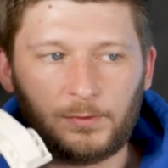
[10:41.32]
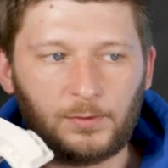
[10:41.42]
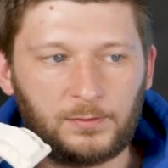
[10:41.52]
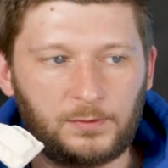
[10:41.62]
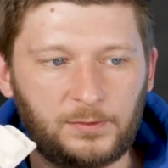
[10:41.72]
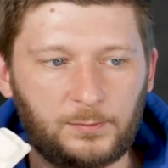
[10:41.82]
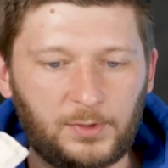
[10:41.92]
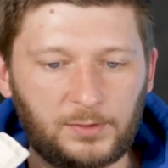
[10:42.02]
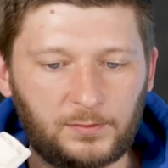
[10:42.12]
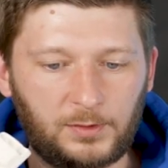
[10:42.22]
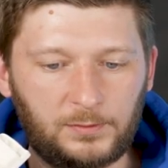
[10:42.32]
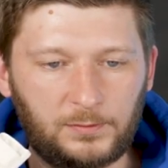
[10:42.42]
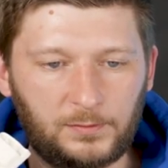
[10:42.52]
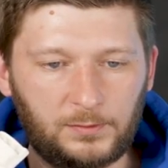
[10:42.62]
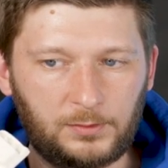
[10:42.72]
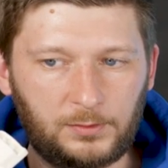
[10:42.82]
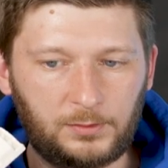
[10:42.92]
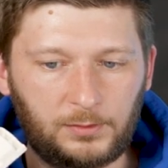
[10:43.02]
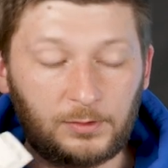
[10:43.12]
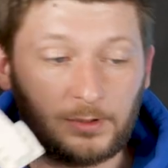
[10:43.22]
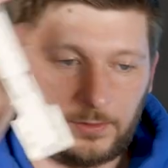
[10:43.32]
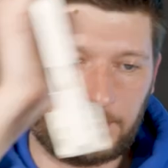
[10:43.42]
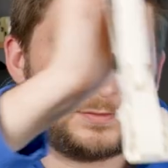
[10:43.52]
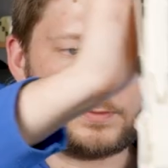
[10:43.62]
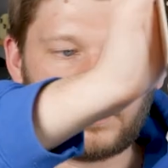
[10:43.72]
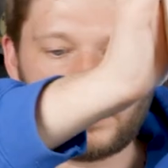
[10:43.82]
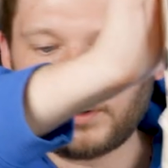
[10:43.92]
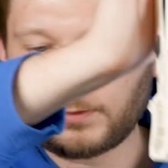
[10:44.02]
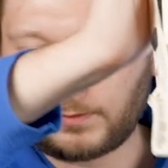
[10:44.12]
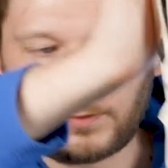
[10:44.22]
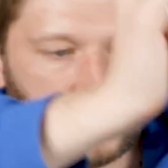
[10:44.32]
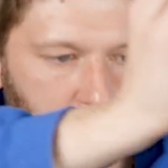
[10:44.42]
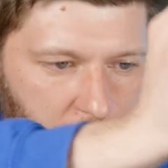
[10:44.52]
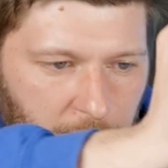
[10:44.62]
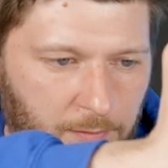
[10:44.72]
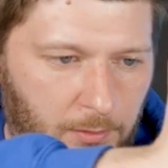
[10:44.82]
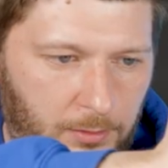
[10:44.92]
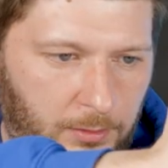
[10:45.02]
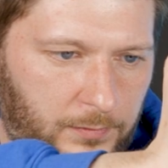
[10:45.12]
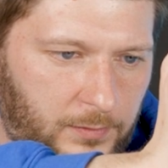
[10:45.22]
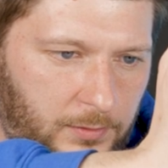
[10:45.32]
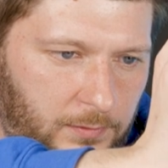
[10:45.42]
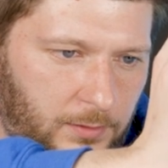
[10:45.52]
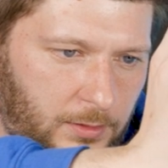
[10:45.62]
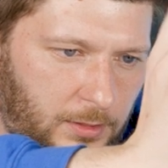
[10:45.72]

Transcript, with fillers: does this make sense? Yes, yes, that makes a lot of sense.